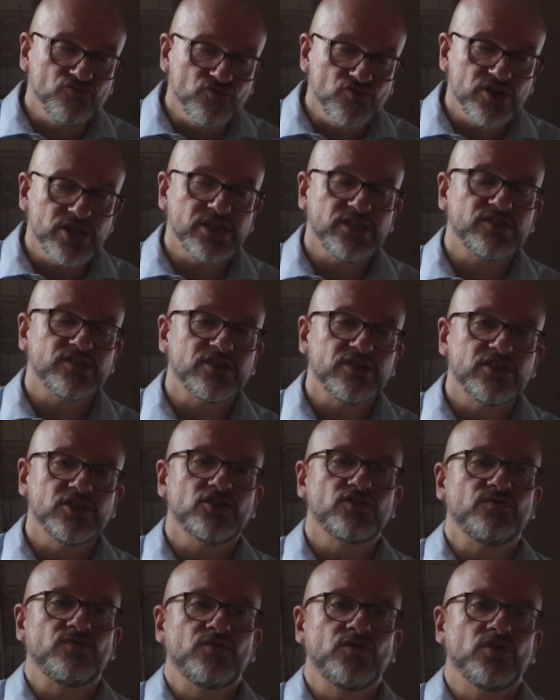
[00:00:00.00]

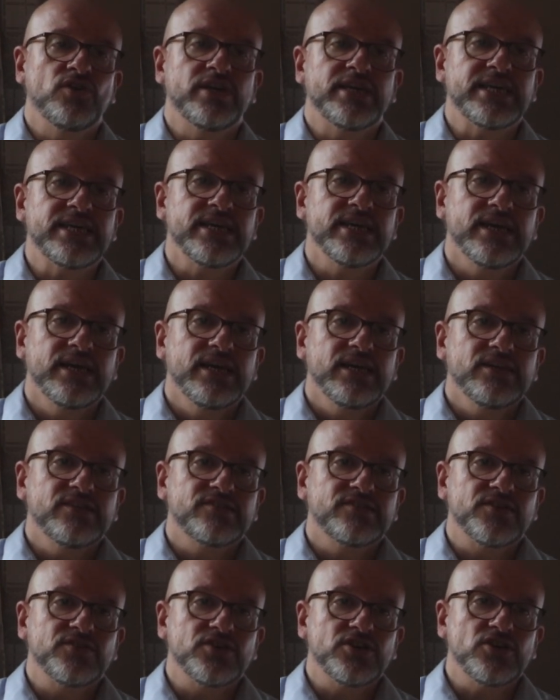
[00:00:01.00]
Research fully,
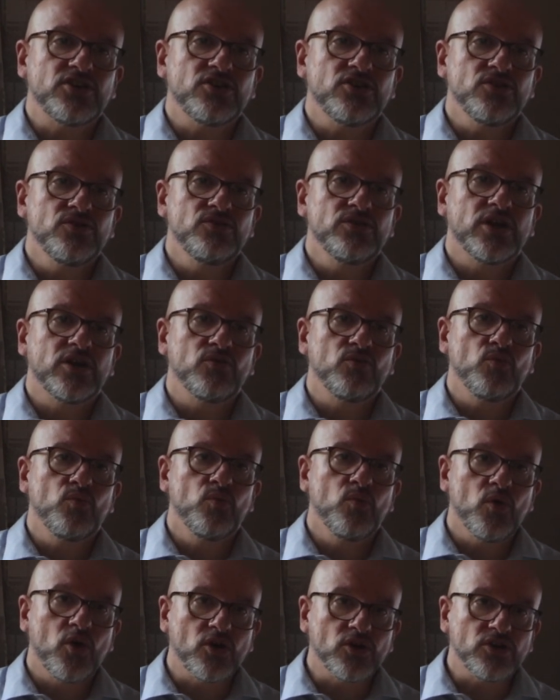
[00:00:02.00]
so that you know
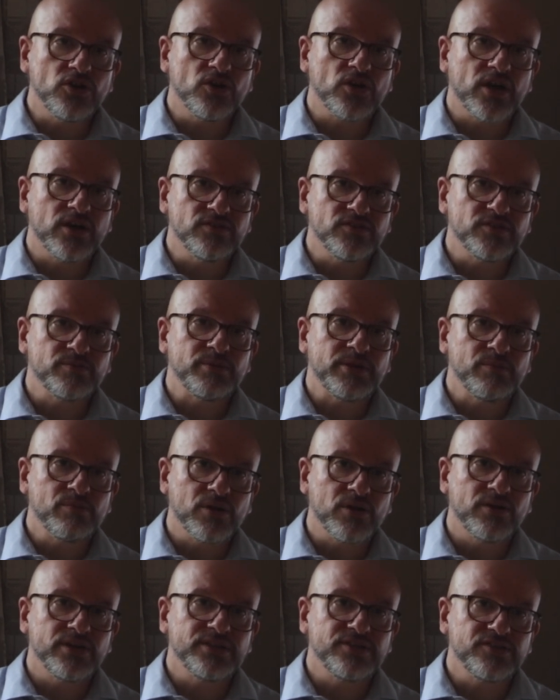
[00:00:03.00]
what you're going to be
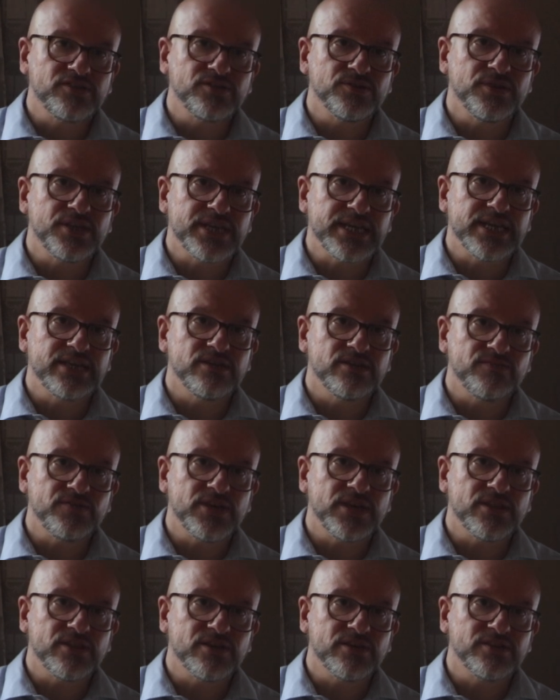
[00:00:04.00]
applying to do at the end of
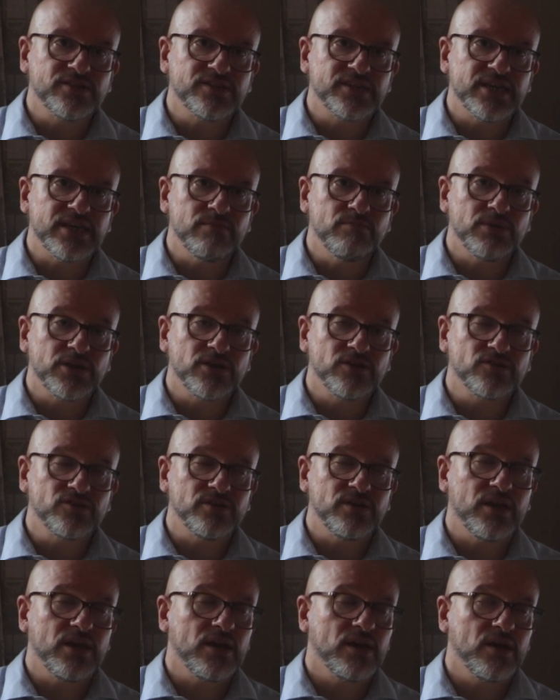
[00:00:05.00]
Year 13, because
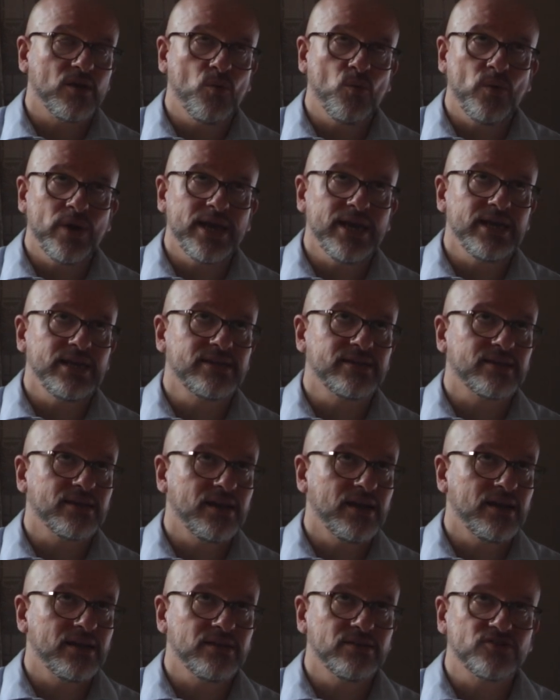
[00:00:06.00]
weird
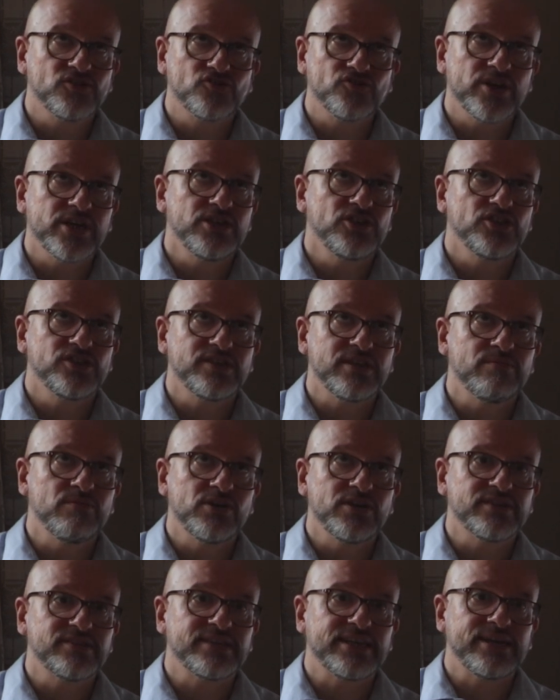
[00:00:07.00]
and strange as it
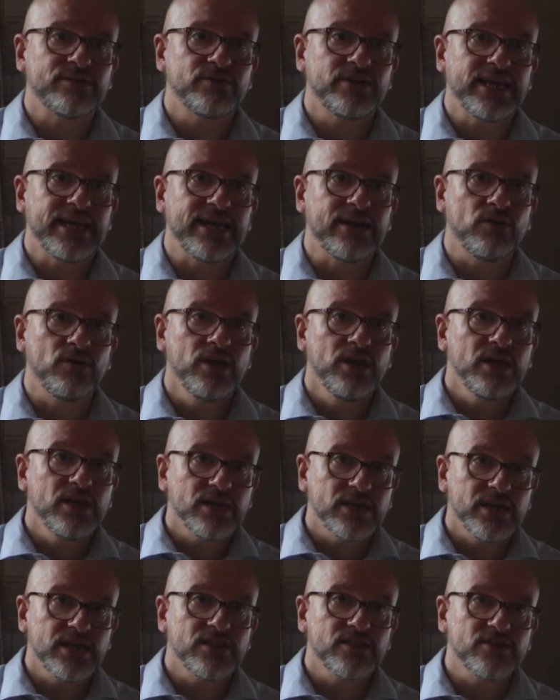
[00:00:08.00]
might sound now,
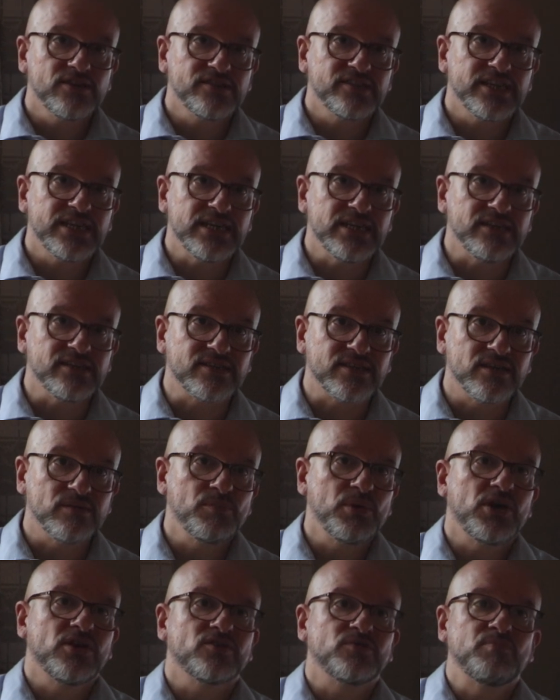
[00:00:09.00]
Year 13 is going
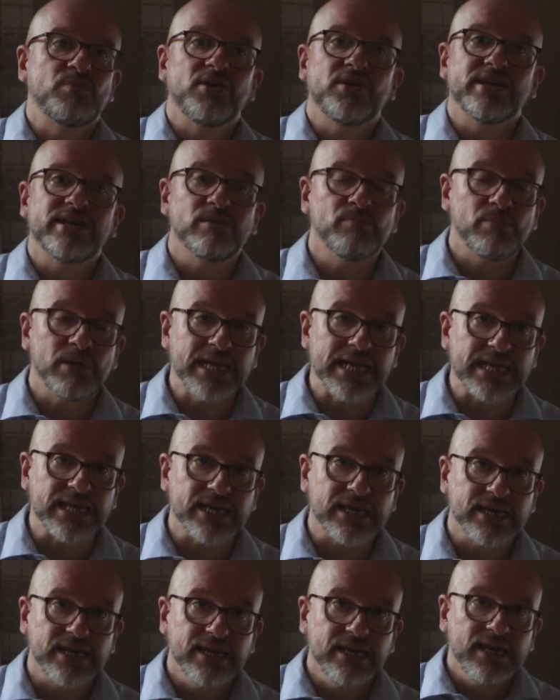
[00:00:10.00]
to pass by in a
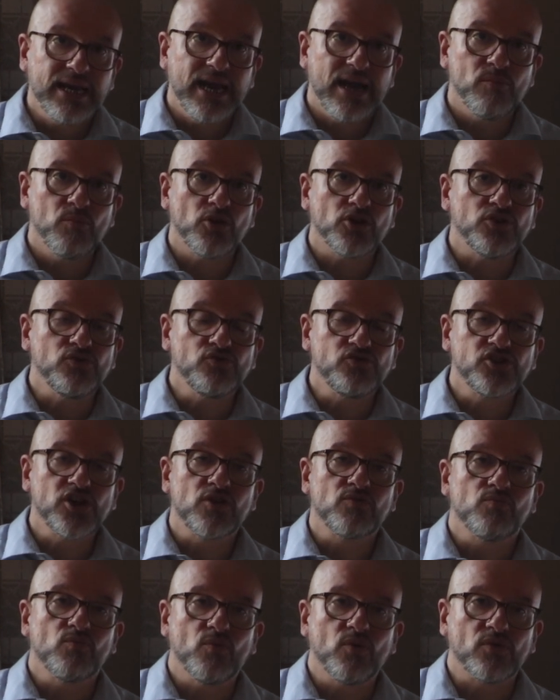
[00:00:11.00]
blink, and what you
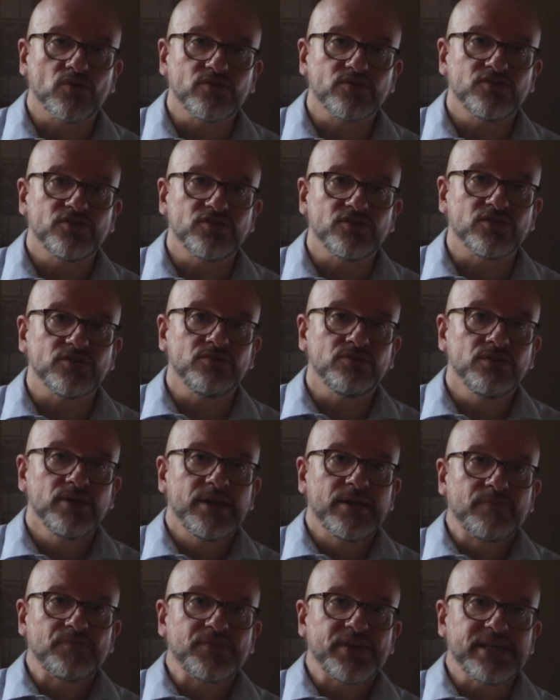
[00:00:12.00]
don't want to do
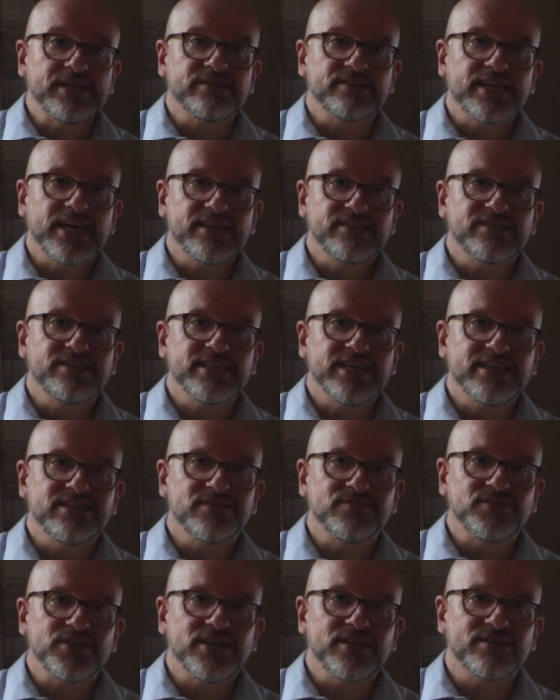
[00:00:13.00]
is get to the end
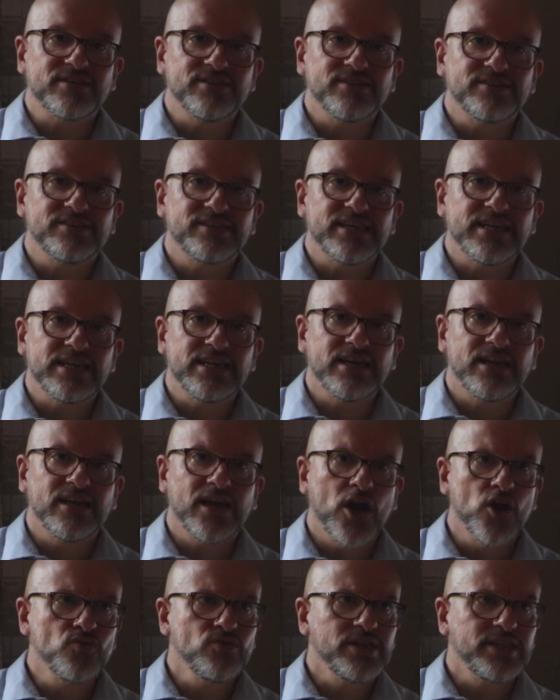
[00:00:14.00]
of Year 13 and
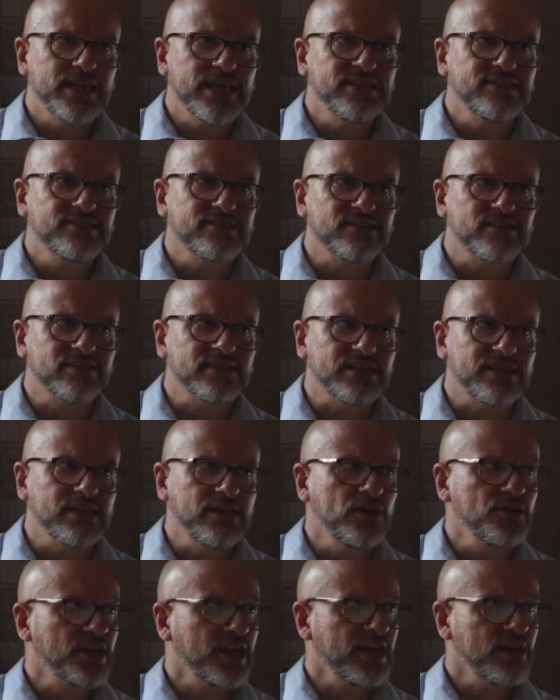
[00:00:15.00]
only then start thinking,
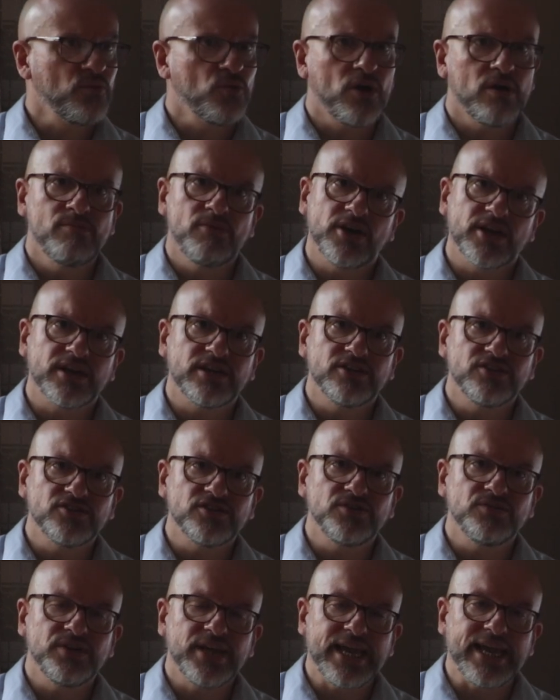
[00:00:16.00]
okay, what am I going to
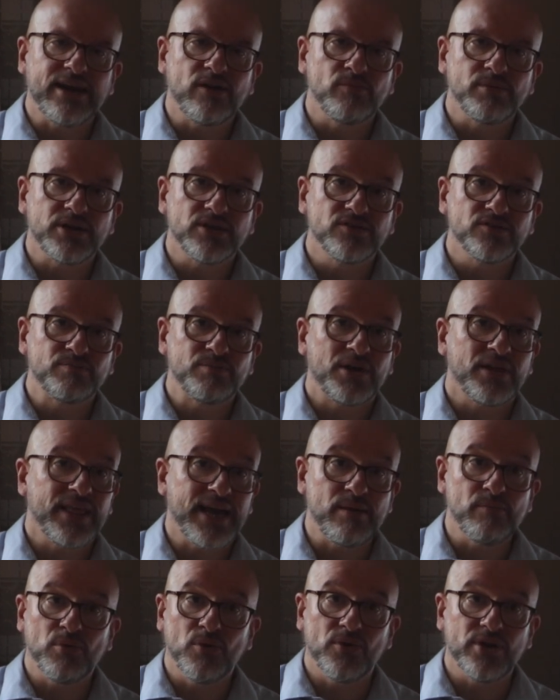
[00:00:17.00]
do now? Because by
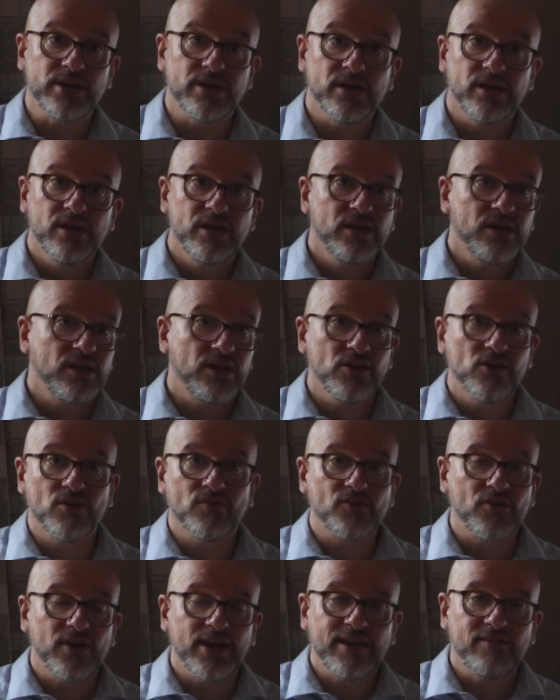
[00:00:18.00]
that point you'll
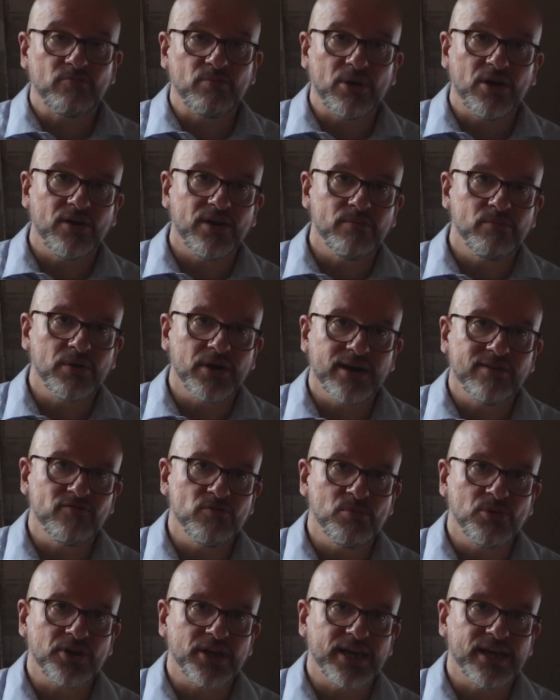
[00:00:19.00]
have got left behind by
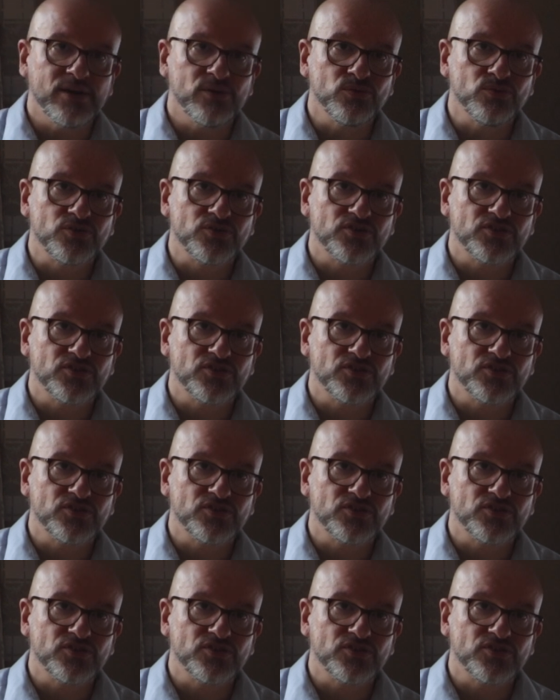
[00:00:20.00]
everybody else.